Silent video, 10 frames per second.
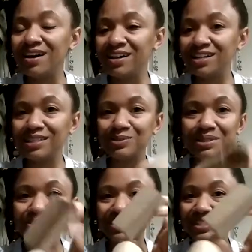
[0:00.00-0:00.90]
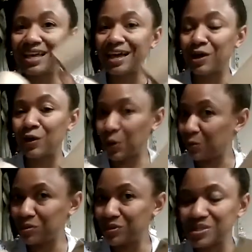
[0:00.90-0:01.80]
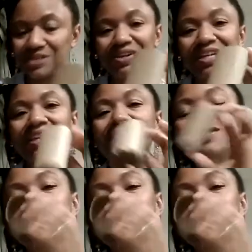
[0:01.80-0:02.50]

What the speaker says: us, we are just at home mostly right now.